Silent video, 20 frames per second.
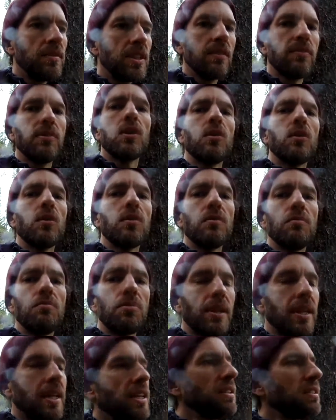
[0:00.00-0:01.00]
difficult
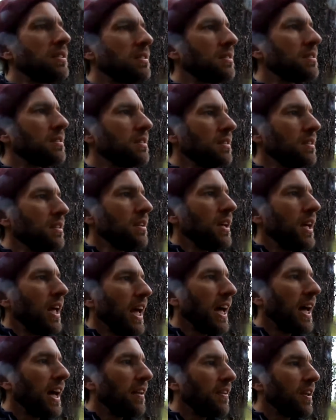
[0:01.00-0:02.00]
place,
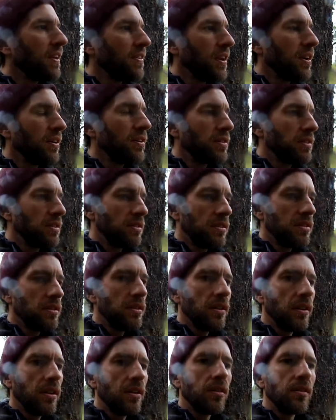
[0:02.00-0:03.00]
and that there is,
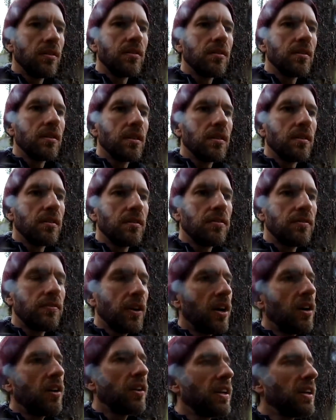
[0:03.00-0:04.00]

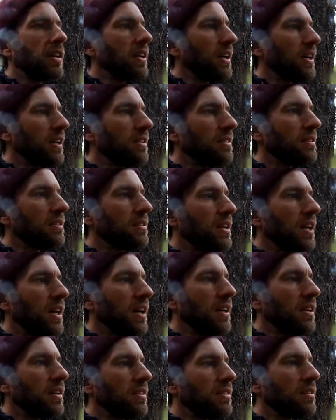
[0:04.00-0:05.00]
folly and
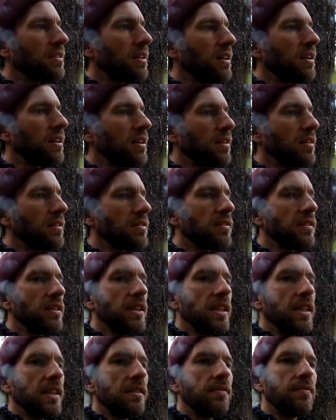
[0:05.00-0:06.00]

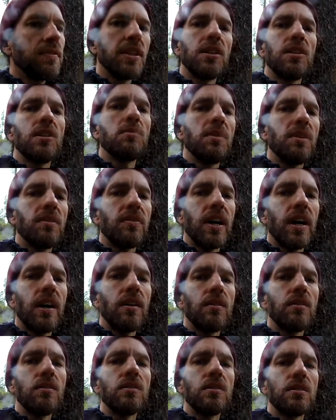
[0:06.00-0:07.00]
fear to be
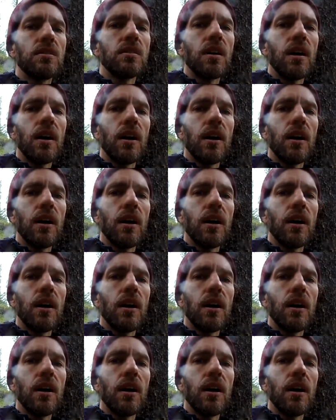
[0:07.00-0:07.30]
found